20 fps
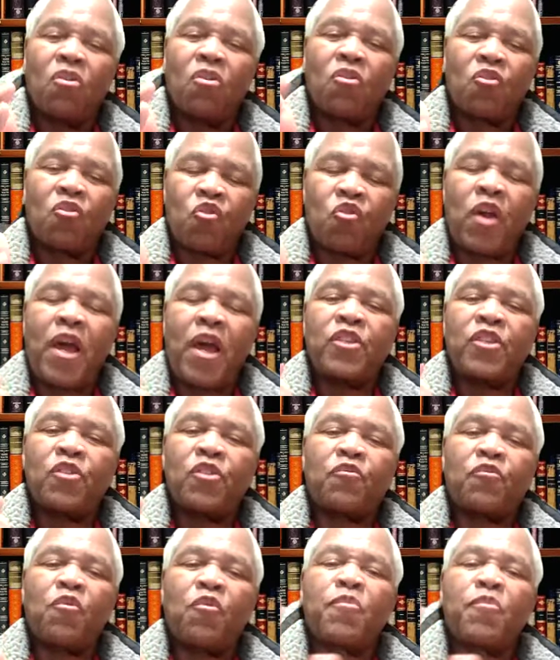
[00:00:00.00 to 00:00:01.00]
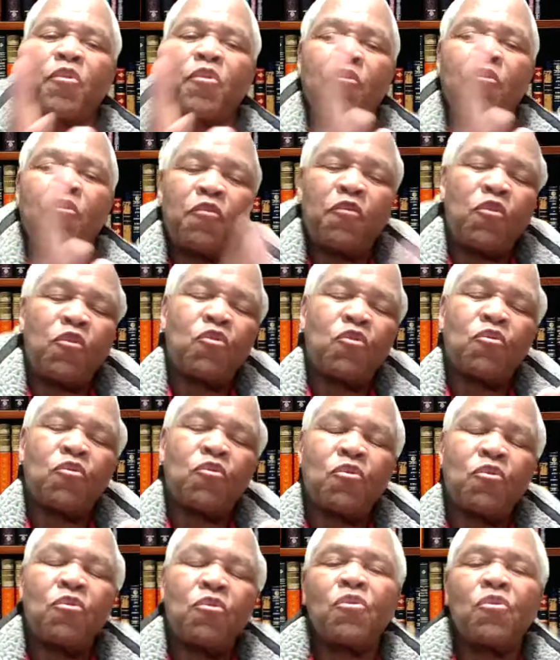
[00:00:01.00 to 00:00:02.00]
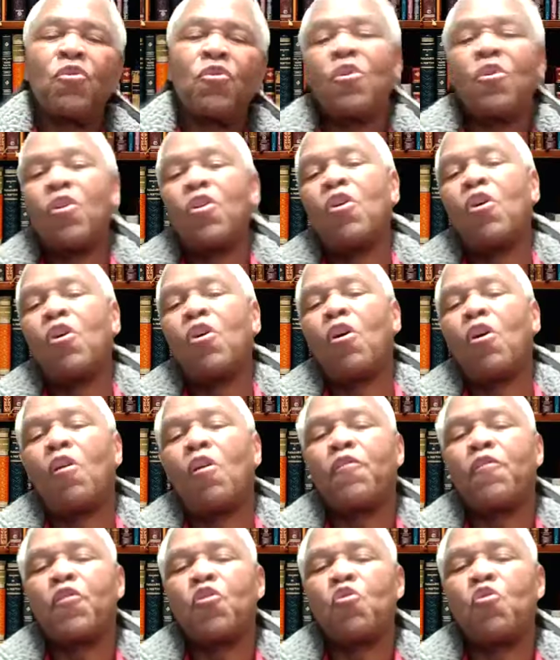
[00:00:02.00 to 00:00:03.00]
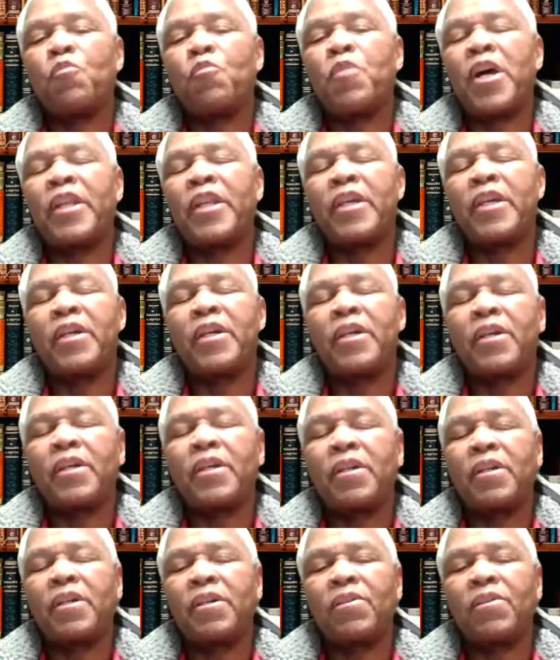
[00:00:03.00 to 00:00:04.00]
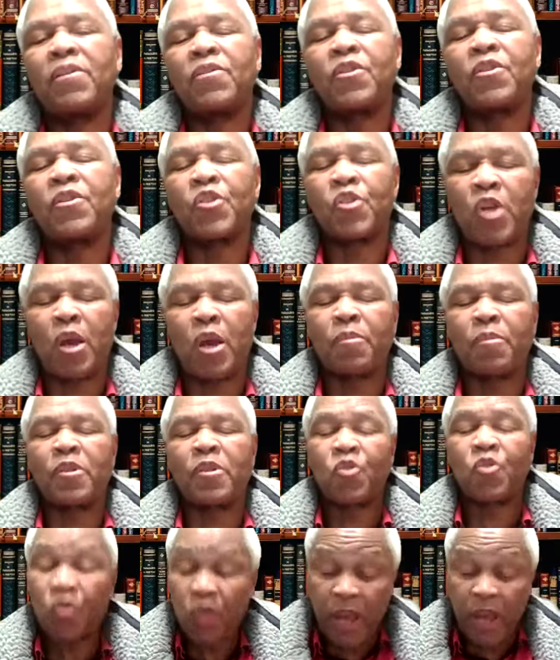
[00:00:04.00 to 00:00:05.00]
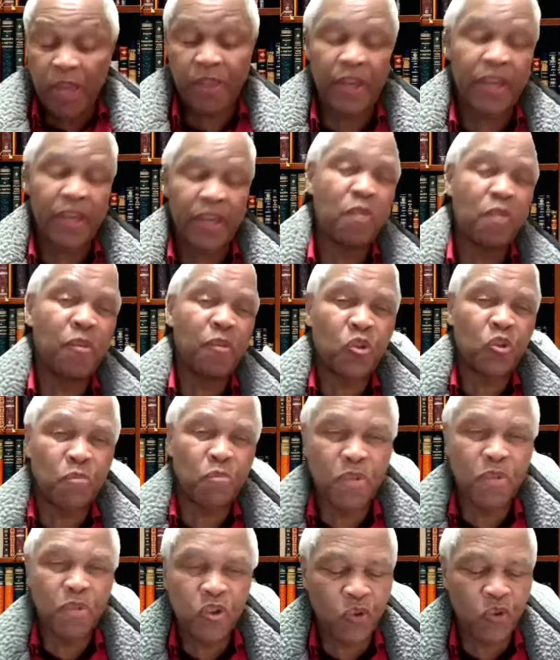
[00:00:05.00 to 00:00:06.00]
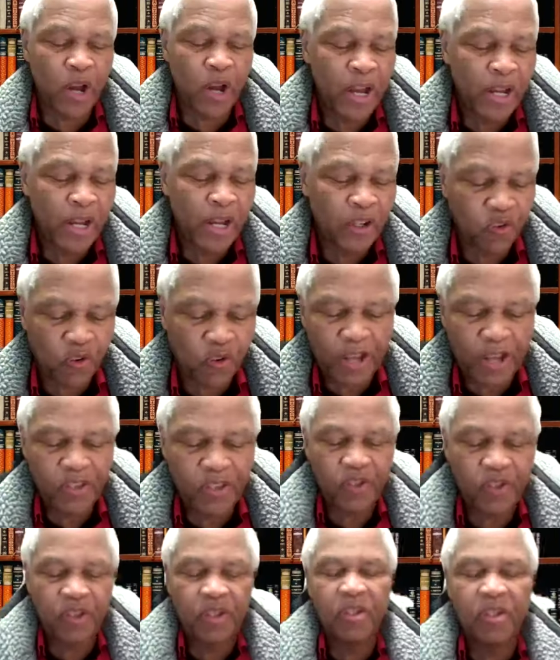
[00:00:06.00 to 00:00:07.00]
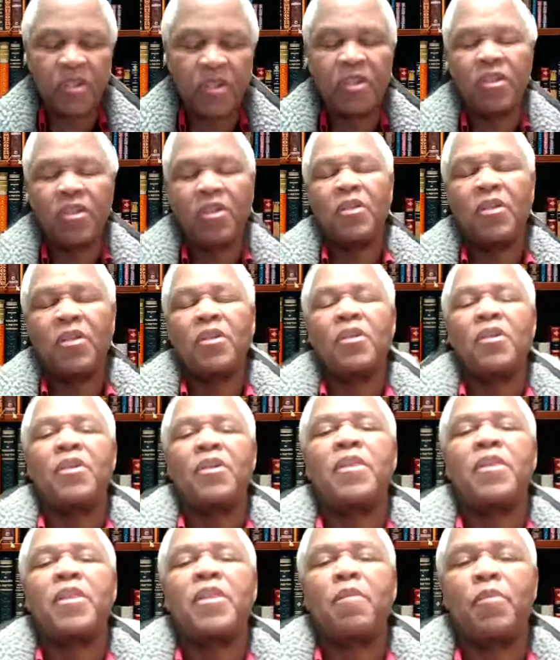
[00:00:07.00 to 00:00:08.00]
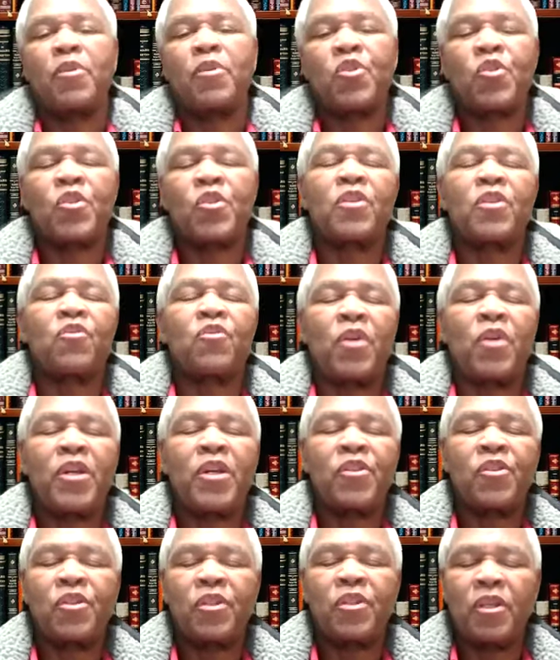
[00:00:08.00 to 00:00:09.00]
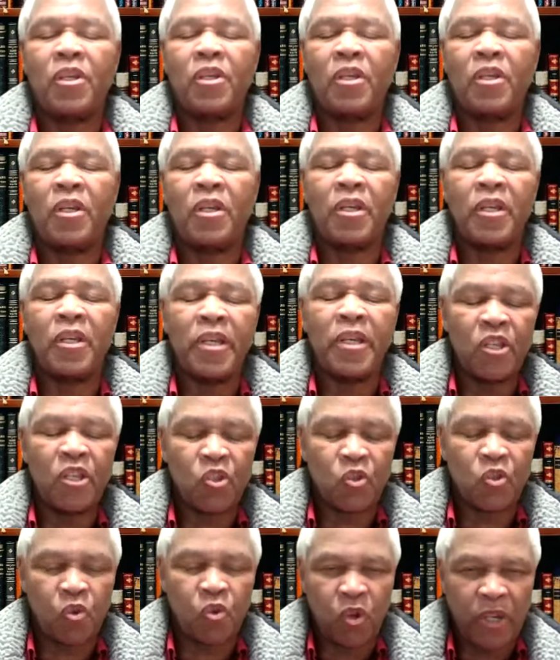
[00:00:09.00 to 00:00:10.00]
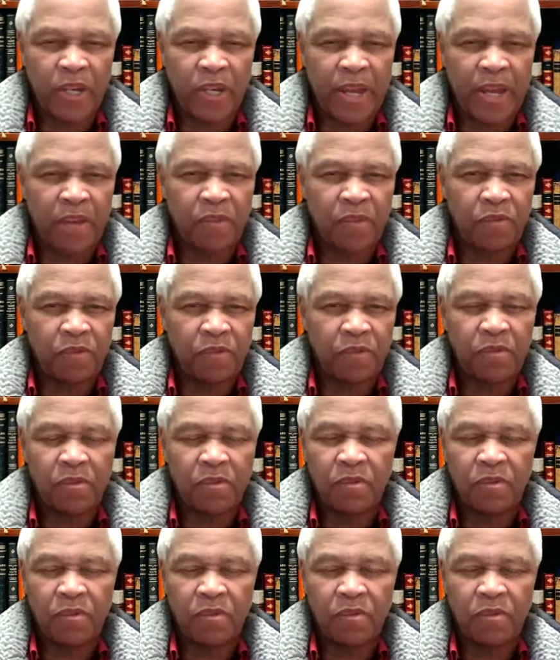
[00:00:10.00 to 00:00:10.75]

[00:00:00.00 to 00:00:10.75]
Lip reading: Christ from the view of human disciples. Rather, he must mirror Christ. He must see Christ in his own life.